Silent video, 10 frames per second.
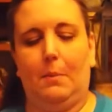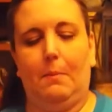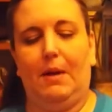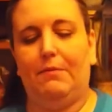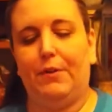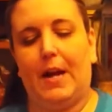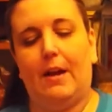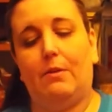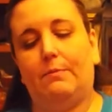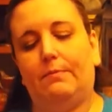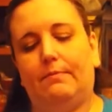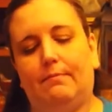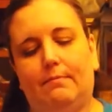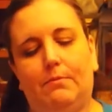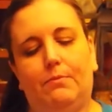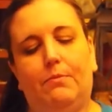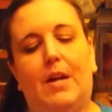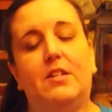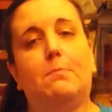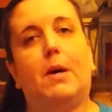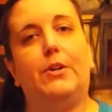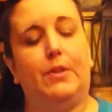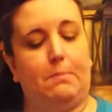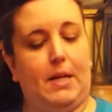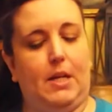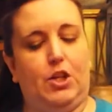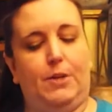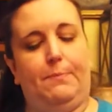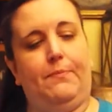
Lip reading: But for now, I just putter in my kitchen.